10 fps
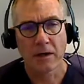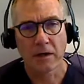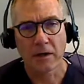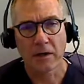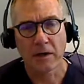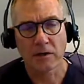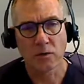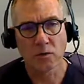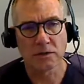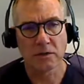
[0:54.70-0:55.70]
Uh, and
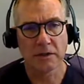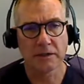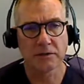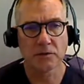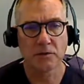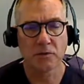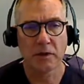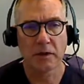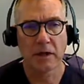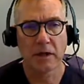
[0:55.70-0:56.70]
you also need to
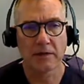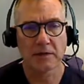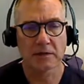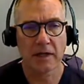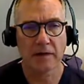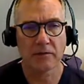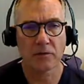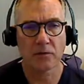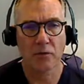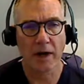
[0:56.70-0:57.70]
uh,
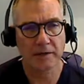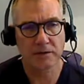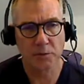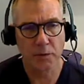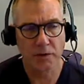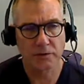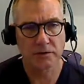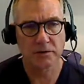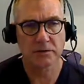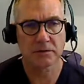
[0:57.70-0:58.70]
understand who writes the
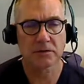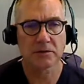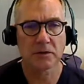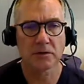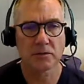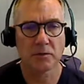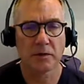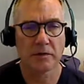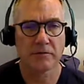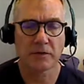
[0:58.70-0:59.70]
posts. So,
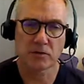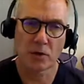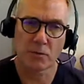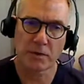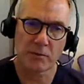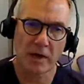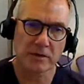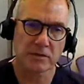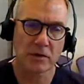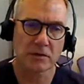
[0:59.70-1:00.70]
uh, for example, a
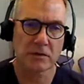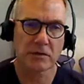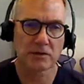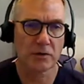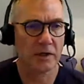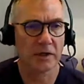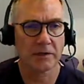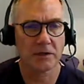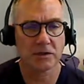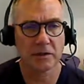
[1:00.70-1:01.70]
mouse doctor is not a
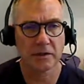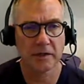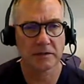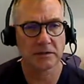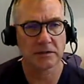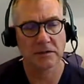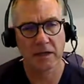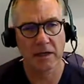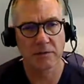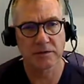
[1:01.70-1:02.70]
clinician and he has a
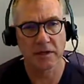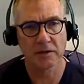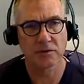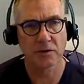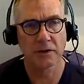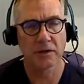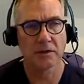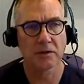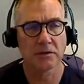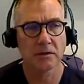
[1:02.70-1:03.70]
disclaimer saying he's not a
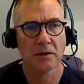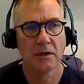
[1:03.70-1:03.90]
clinician.